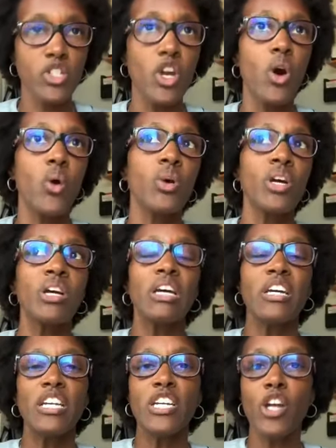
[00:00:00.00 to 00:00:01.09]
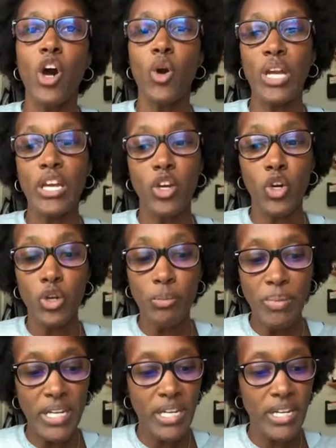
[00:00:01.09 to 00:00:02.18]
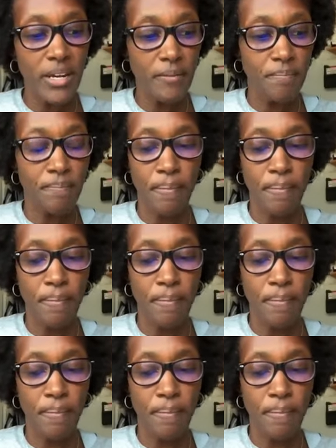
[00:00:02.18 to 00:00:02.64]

So, it could be